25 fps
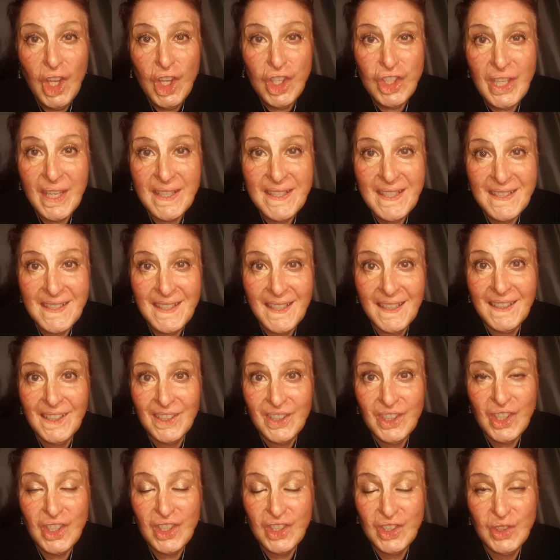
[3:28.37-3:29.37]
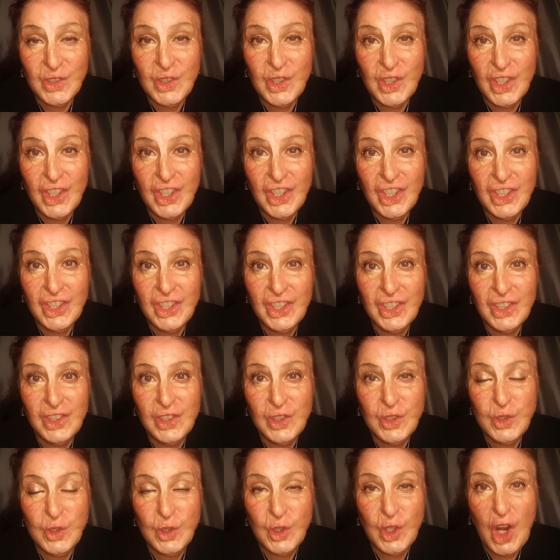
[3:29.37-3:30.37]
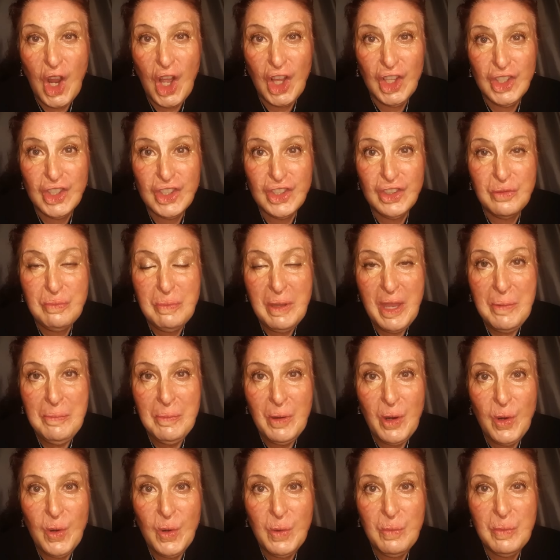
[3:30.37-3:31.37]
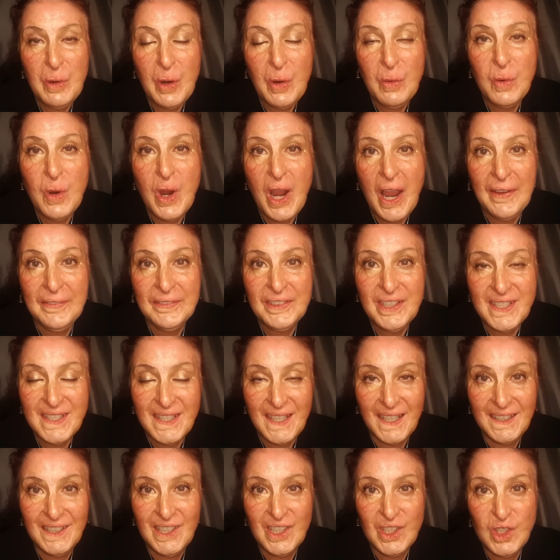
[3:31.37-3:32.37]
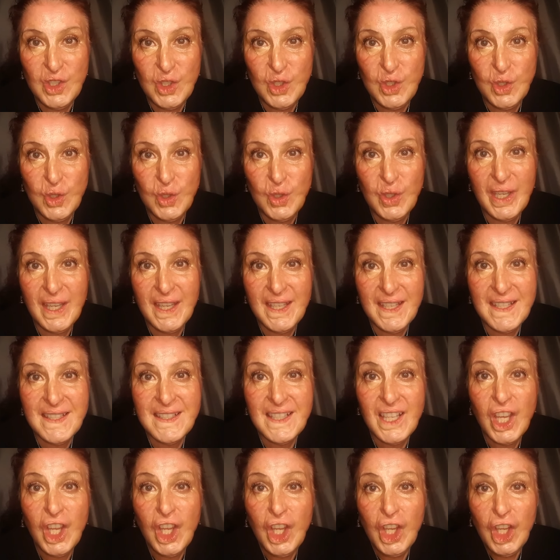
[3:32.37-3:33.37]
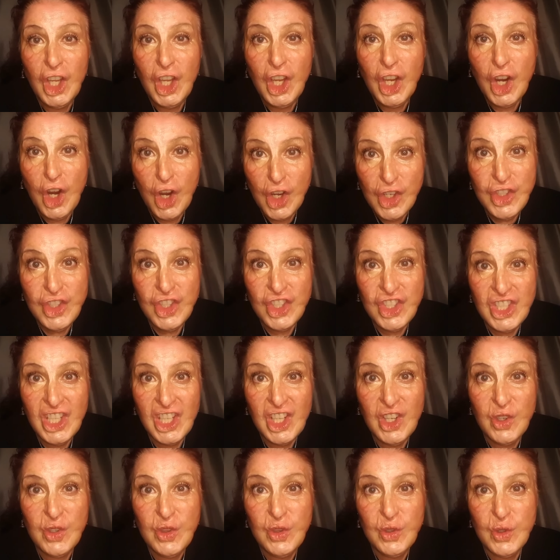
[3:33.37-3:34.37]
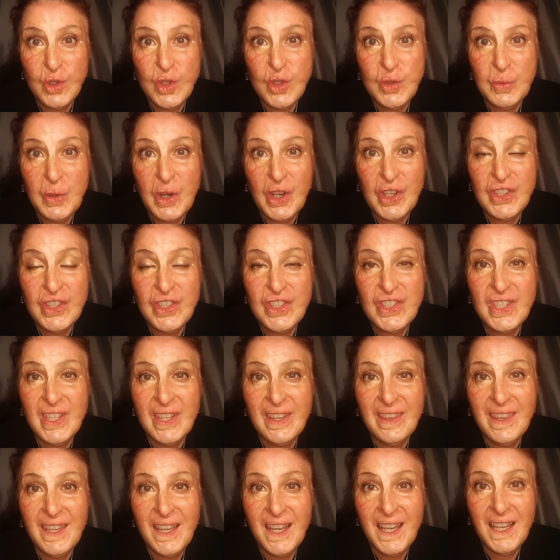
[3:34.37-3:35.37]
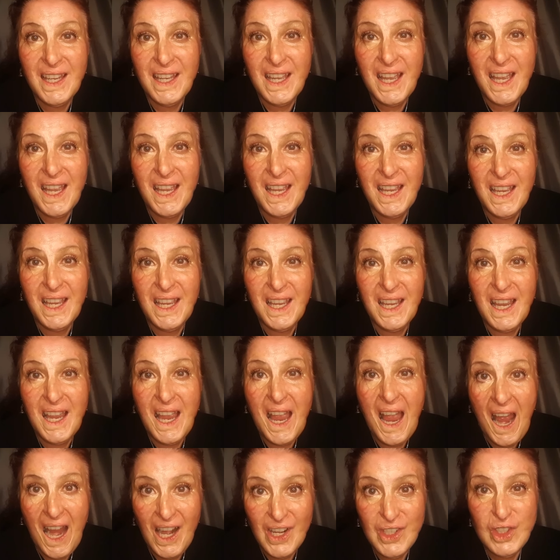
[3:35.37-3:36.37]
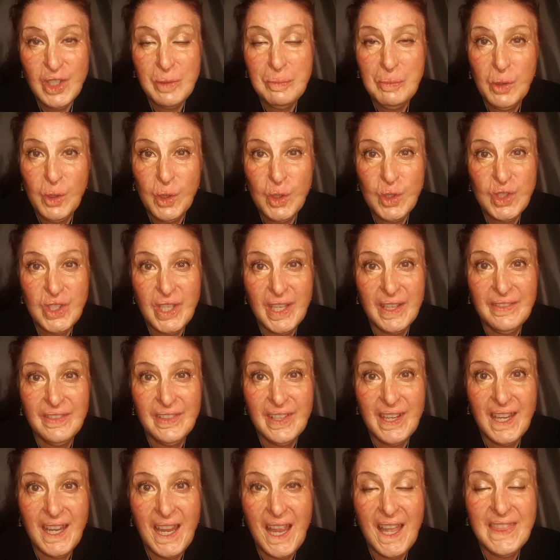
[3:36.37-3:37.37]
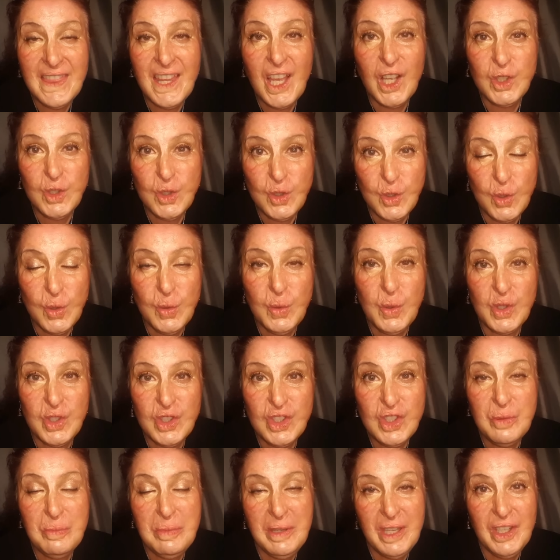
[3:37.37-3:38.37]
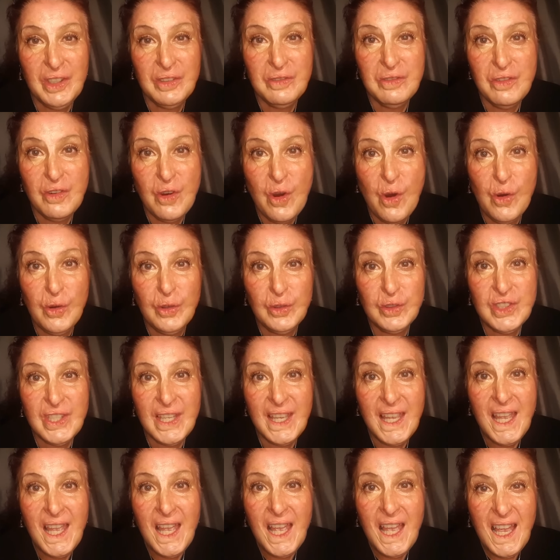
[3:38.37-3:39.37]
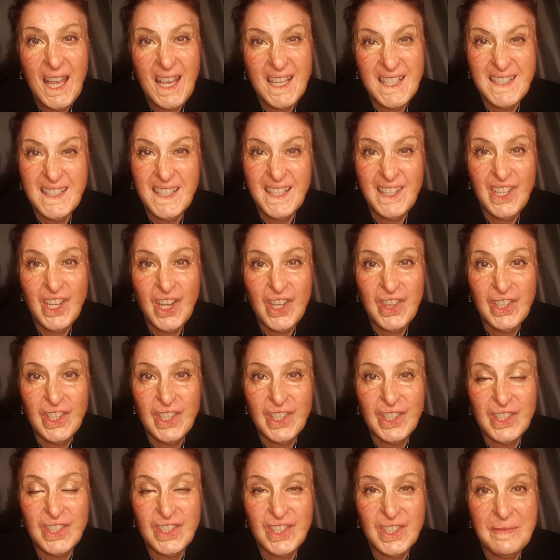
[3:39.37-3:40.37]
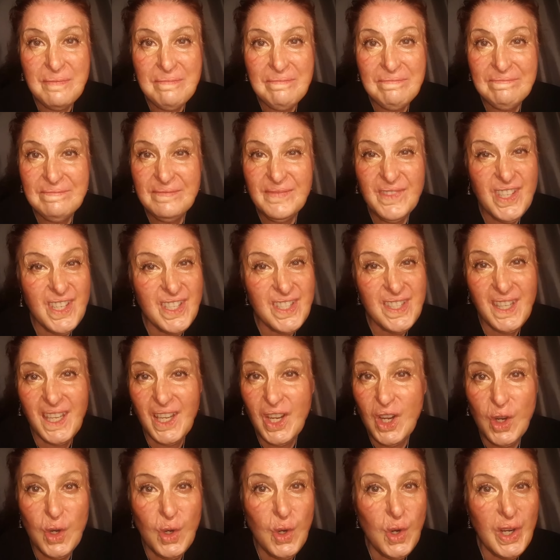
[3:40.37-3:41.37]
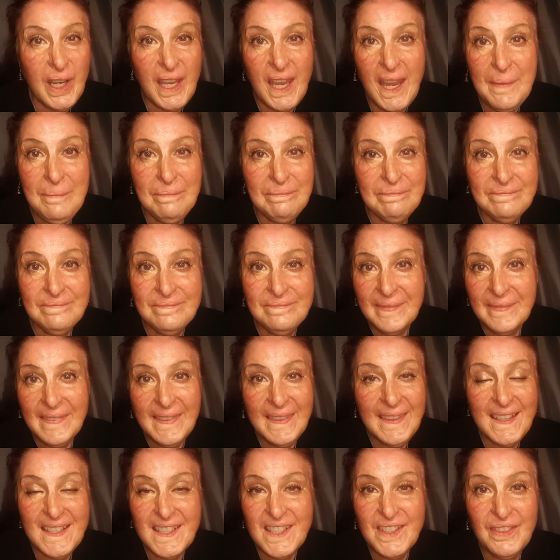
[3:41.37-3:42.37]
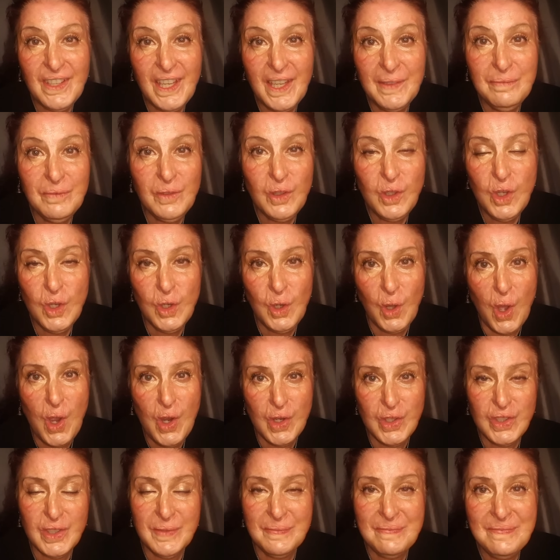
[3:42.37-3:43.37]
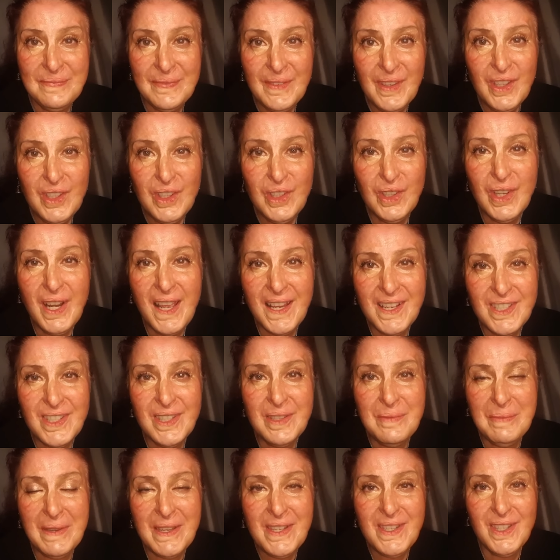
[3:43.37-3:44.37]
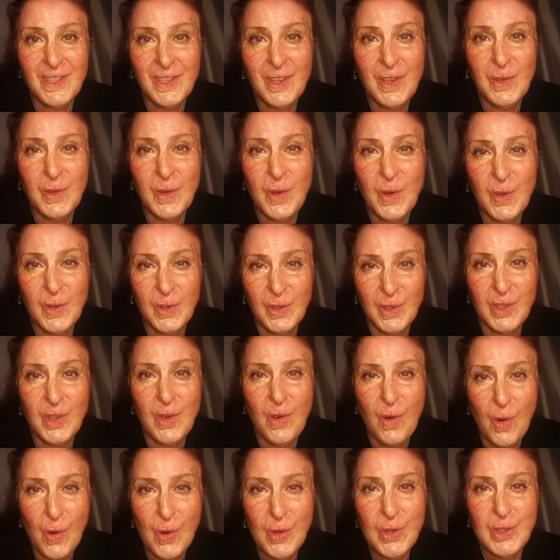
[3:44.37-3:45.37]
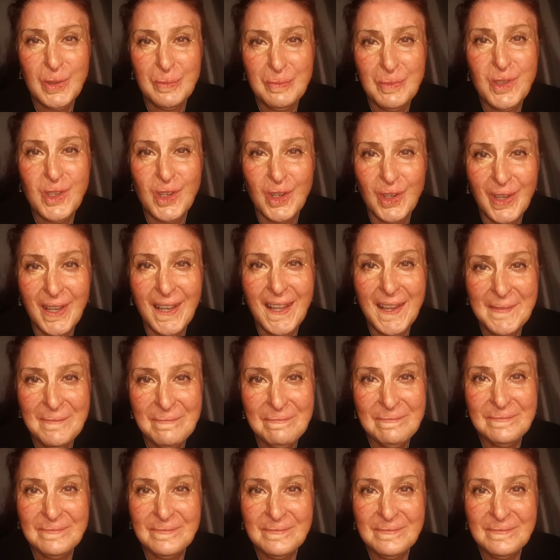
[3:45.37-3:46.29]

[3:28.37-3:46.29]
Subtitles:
So as I said, it does show you the true colours of people, but what I've decided to do is concentrate on those ones that are supportive and that do want to be involved, and see the others just like, okay, that's fine, your loss. You're actually missing out on an awesome journey.